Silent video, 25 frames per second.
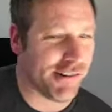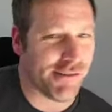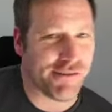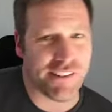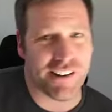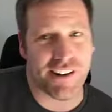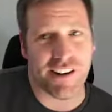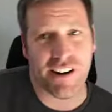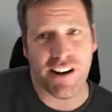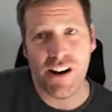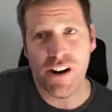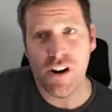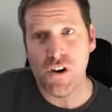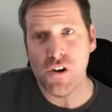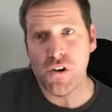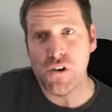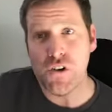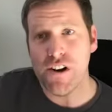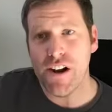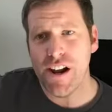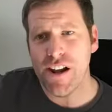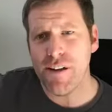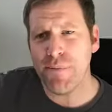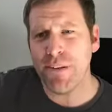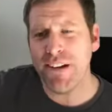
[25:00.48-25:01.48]
over
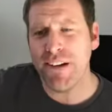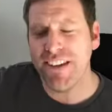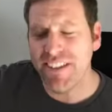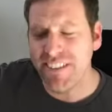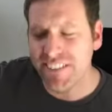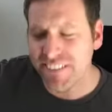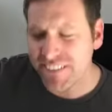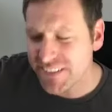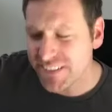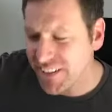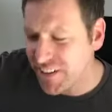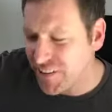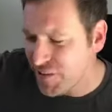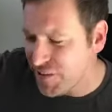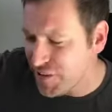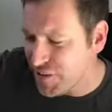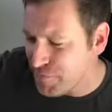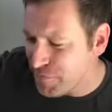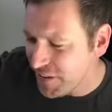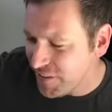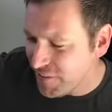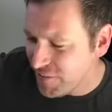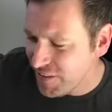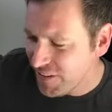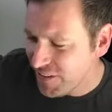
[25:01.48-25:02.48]
how many years now you've
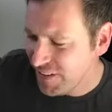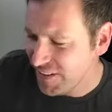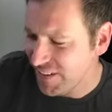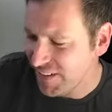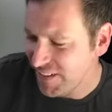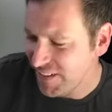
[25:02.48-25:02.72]
been going?